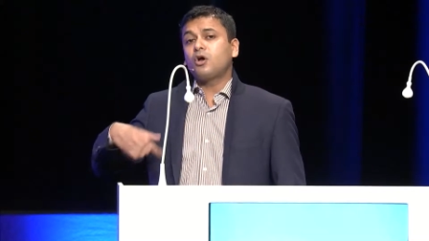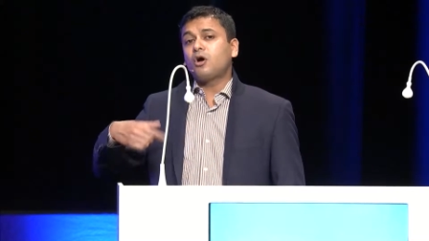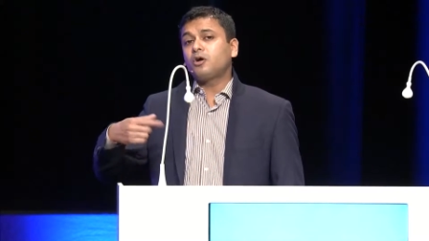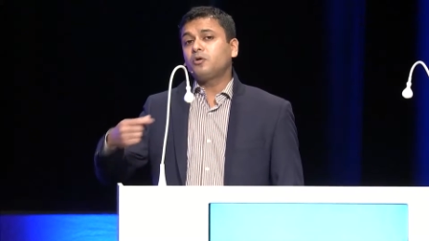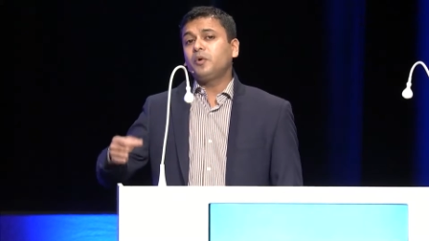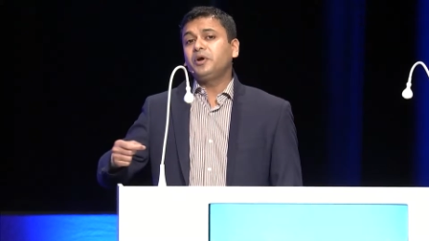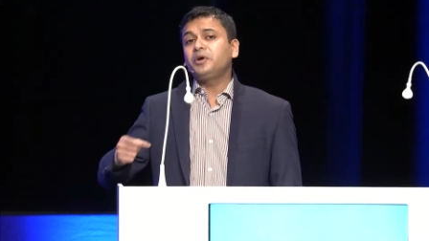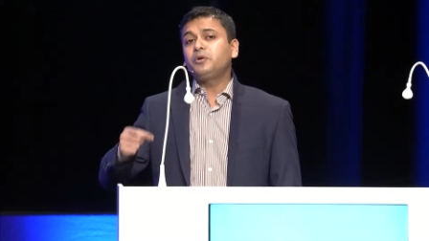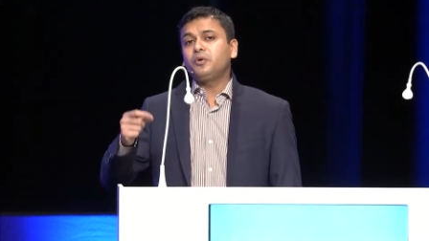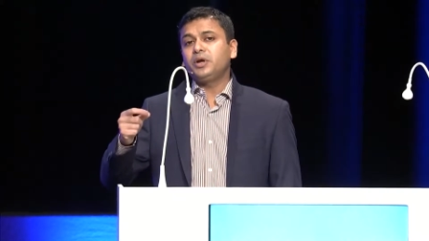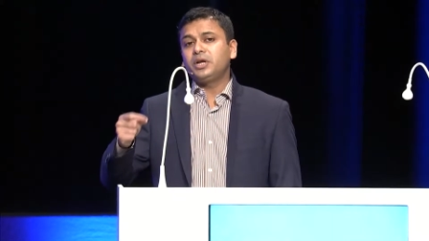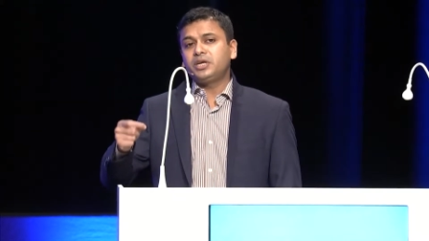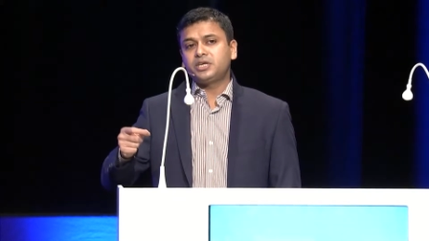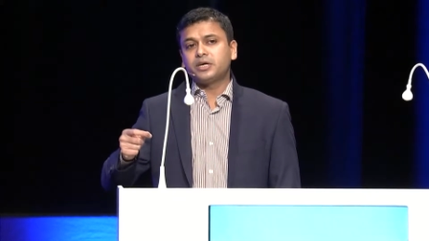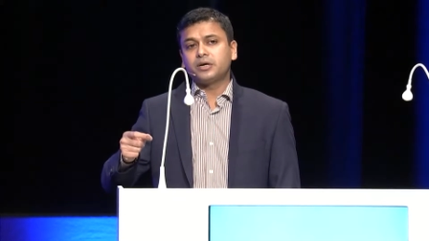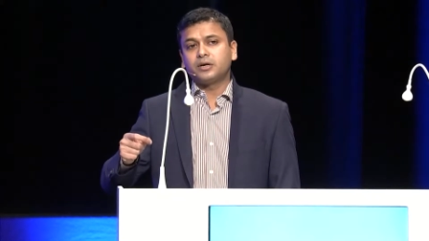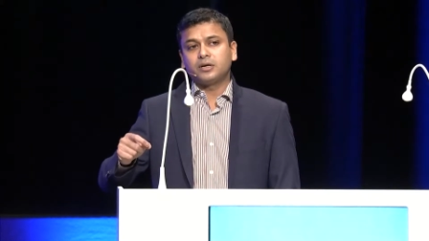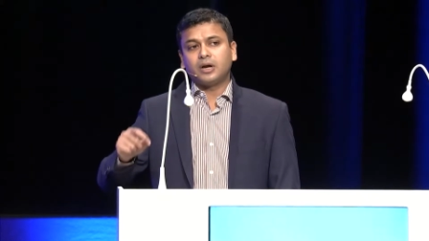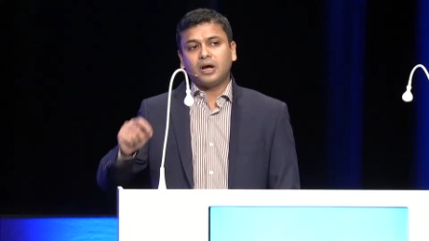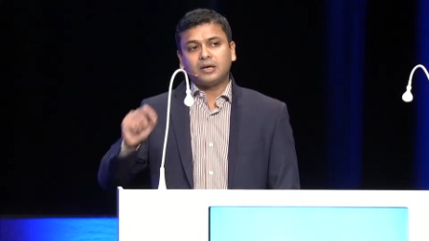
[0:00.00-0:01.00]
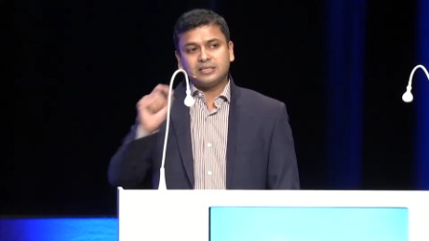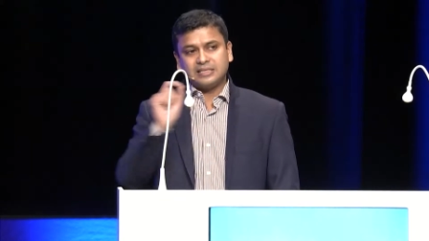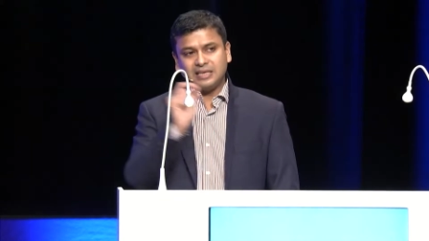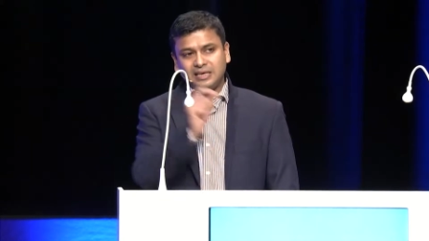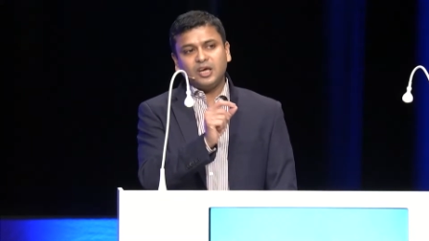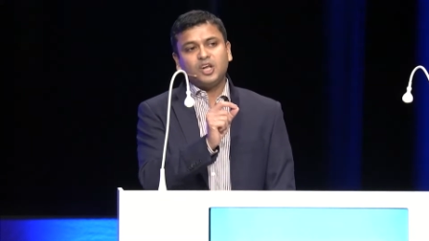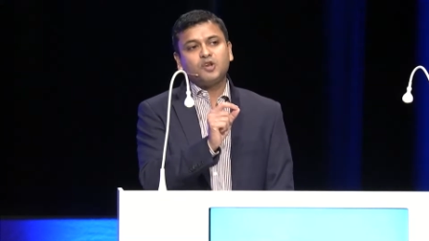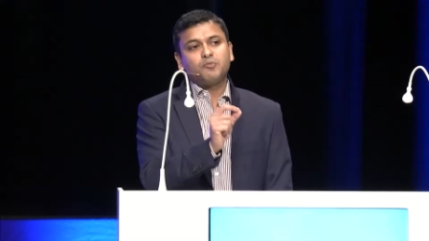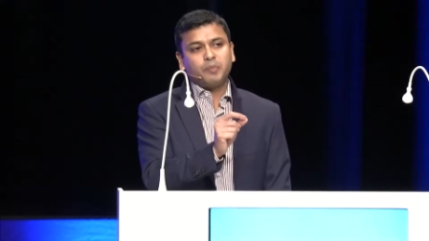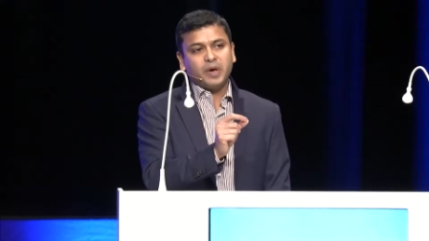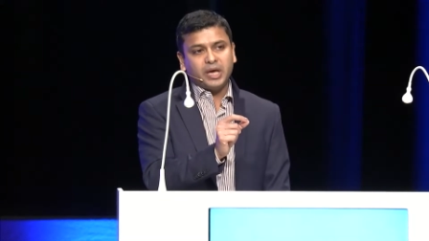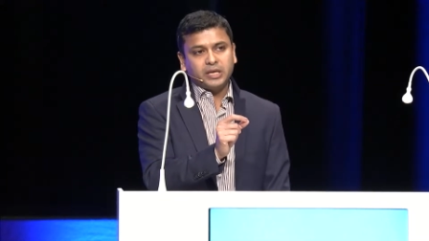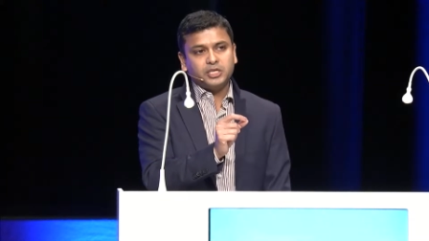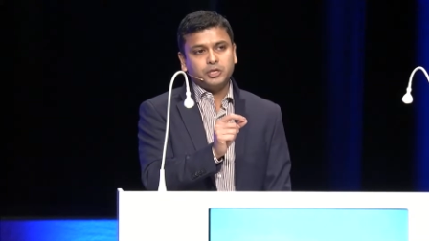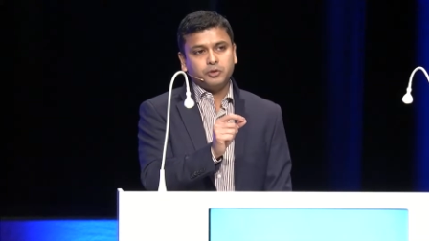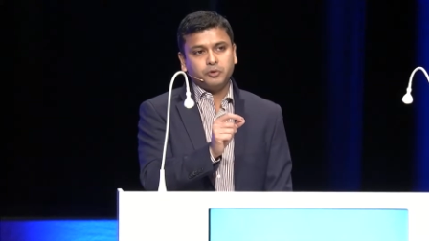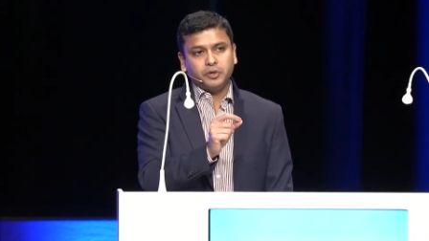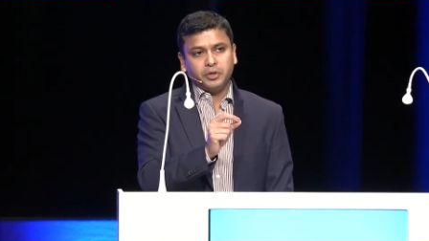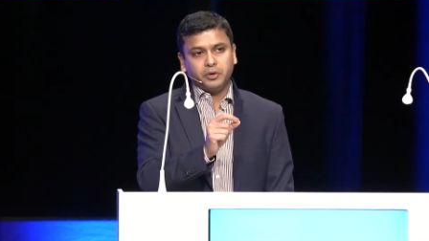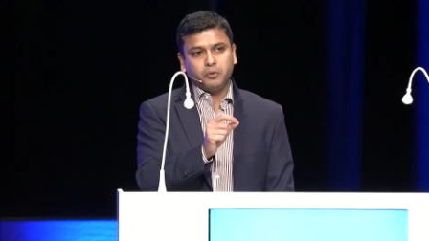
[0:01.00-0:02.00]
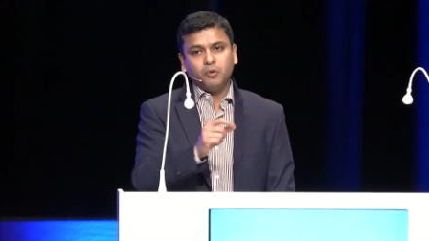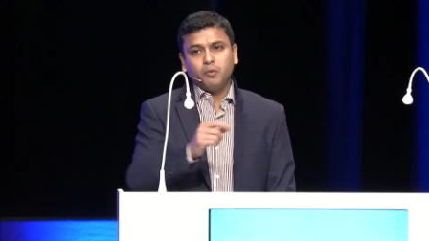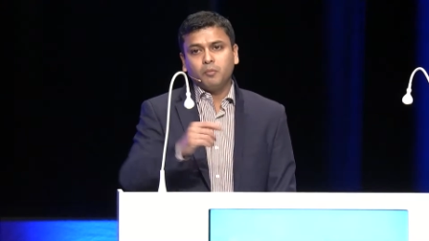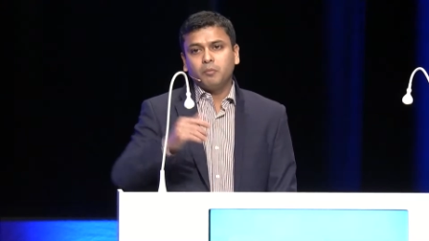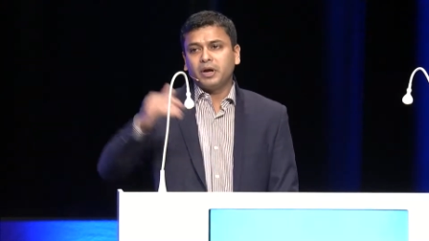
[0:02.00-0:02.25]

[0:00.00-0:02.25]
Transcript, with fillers: not going to return a single page to you,